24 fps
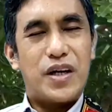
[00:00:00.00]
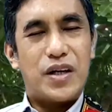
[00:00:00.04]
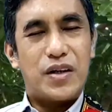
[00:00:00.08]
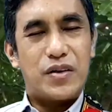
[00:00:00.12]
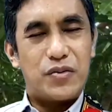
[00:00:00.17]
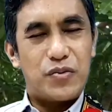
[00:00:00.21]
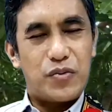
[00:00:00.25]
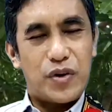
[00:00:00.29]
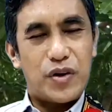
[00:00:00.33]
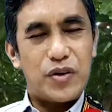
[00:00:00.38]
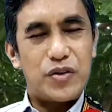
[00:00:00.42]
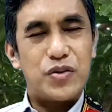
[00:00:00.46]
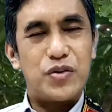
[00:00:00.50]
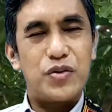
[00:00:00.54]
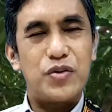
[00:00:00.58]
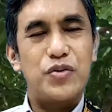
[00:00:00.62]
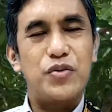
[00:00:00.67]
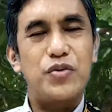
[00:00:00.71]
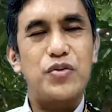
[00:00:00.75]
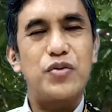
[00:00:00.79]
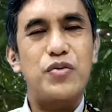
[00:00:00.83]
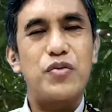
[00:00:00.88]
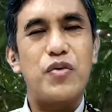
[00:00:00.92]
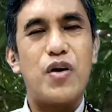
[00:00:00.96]
And when
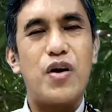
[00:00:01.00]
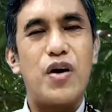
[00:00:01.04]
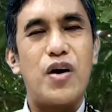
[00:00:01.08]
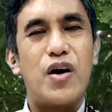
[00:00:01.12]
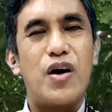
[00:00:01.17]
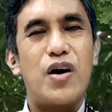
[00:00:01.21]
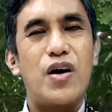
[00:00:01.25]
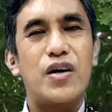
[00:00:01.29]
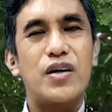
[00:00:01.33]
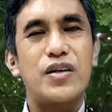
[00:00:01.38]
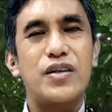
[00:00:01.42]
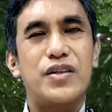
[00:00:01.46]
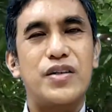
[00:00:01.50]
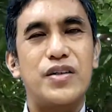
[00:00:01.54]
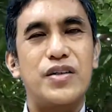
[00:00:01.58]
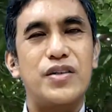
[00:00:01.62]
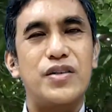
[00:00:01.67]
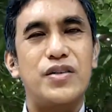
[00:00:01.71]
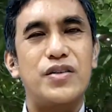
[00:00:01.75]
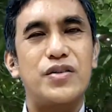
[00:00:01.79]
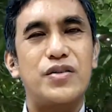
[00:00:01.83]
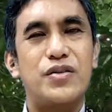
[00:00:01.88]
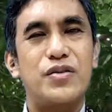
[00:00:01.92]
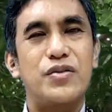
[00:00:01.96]
you walk
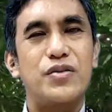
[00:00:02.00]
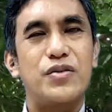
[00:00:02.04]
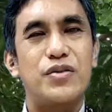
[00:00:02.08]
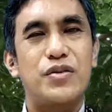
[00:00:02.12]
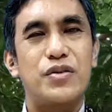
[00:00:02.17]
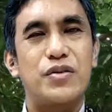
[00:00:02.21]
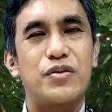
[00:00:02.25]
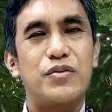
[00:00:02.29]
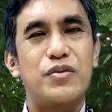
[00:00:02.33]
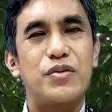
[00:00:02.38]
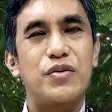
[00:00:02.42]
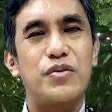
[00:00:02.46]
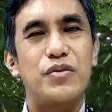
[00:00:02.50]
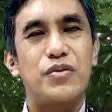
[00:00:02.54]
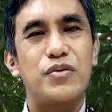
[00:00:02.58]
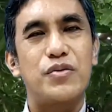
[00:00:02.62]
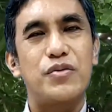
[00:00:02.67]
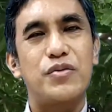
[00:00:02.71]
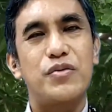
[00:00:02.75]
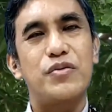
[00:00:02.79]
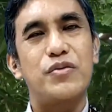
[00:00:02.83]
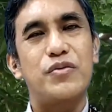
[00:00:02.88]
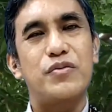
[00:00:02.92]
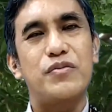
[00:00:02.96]
into the
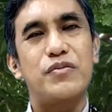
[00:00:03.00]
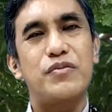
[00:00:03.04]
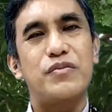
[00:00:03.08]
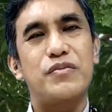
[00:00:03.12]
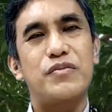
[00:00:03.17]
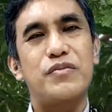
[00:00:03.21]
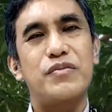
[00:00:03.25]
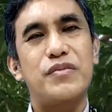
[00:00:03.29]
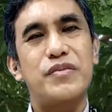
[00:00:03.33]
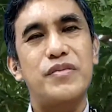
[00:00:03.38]
room,